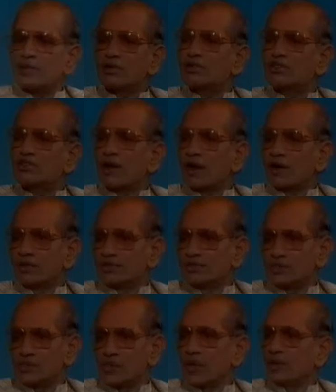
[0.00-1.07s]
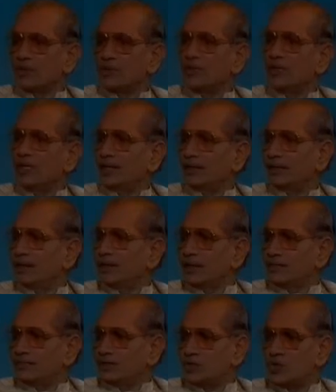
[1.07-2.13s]
by some of the scholars who are
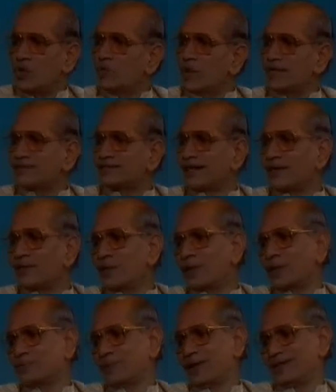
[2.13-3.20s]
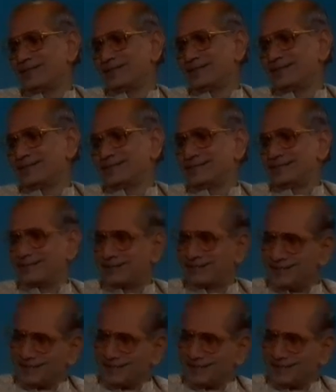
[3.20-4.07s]
unique, with whom I stand no comparison.